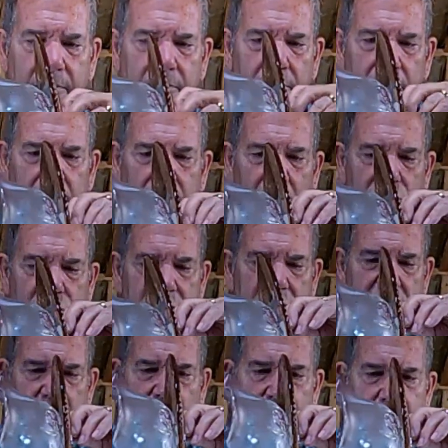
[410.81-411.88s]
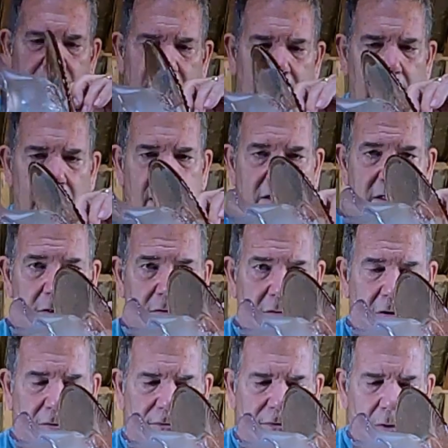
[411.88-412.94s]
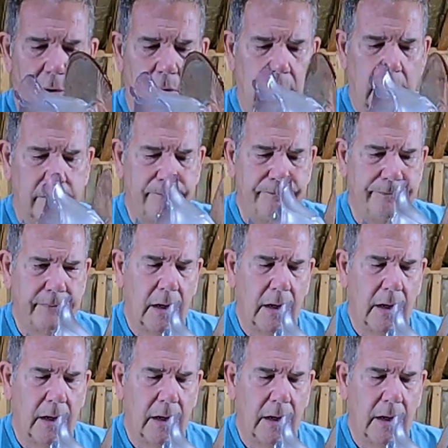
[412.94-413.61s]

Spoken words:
Most of the time they kind of tilted forward.